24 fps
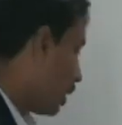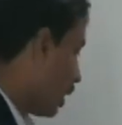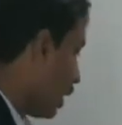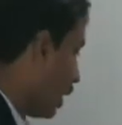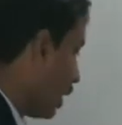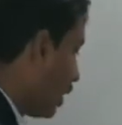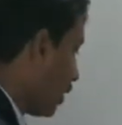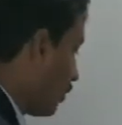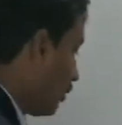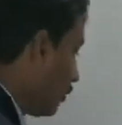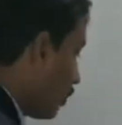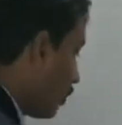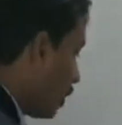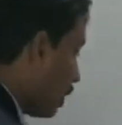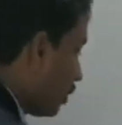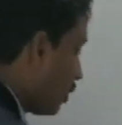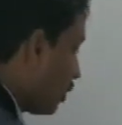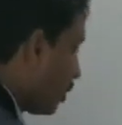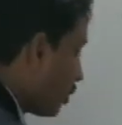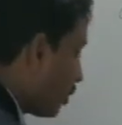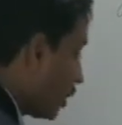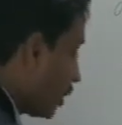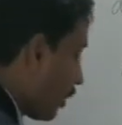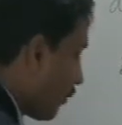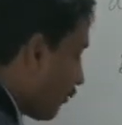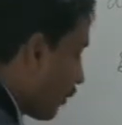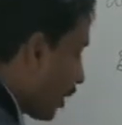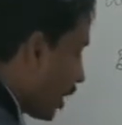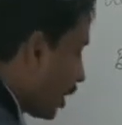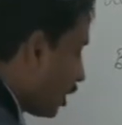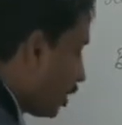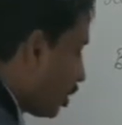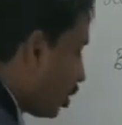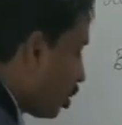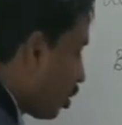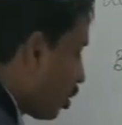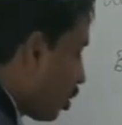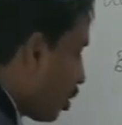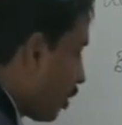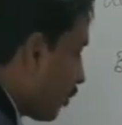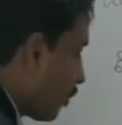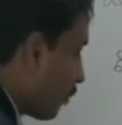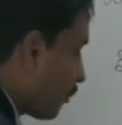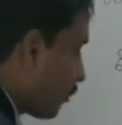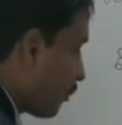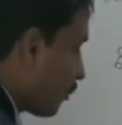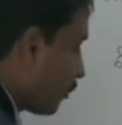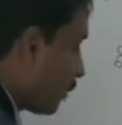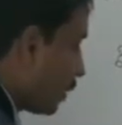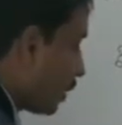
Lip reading: and we know the value of